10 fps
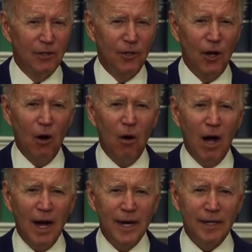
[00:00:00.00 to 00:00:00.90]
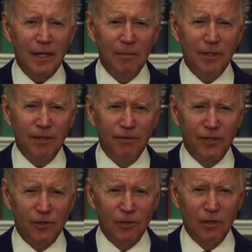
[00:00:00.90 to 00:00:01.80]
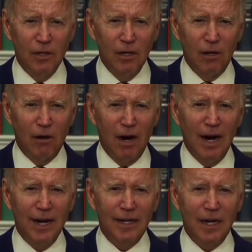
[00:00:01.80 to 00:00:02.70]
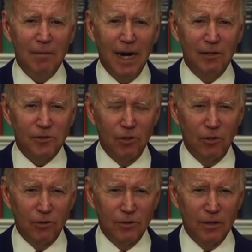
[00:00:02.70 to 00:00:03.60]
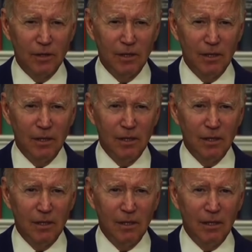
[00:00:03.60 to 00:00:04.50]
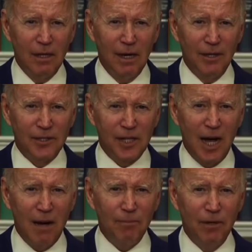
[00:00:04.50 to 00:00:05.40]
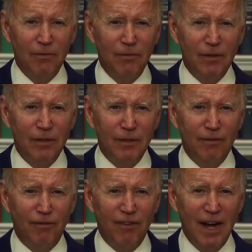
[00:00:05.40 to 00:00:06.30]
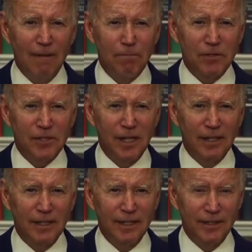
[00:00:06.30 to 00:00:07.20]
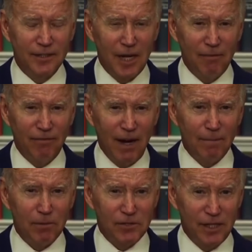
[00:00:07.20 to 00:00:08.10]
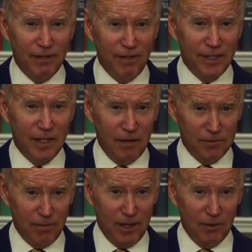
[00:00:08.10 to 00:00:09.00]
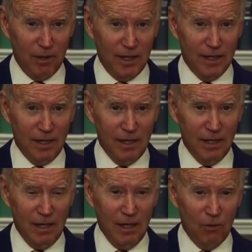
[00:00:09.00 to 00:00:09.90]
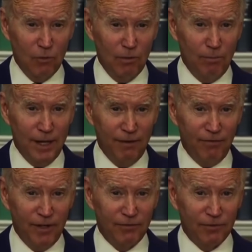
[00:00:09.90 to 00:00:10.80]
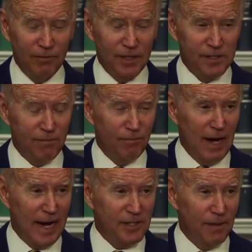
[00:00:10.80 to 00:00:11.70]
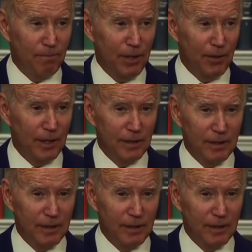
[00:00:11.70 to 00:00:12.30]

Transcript: No high income individual or high income household, on top of the 5%, in the top 5% of incomes, by the way, will benefit from this action period.